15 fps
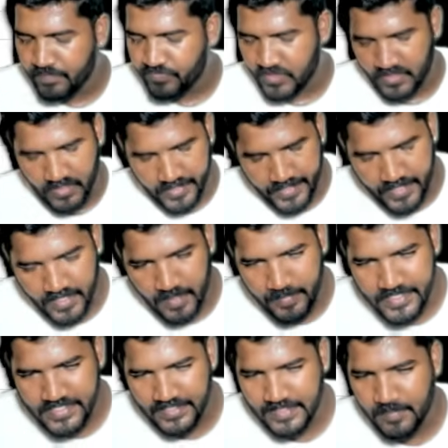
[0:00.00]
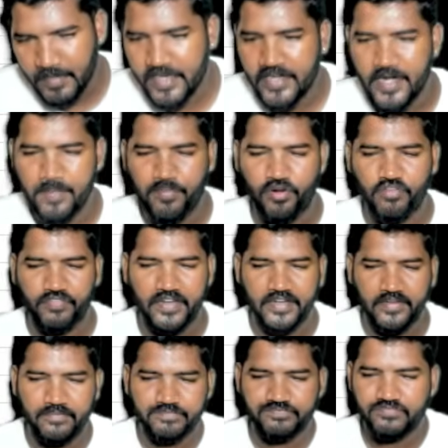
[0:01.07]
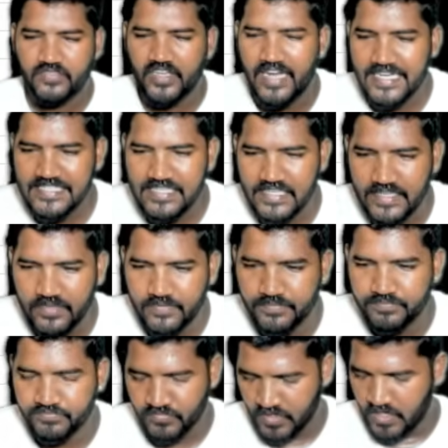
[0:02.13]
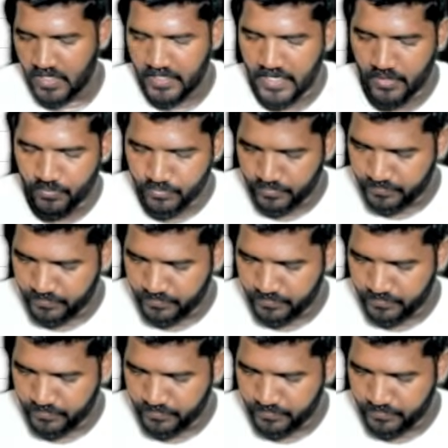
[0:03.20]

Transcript: Net income is nothing but net profit. Guys, clear? Now,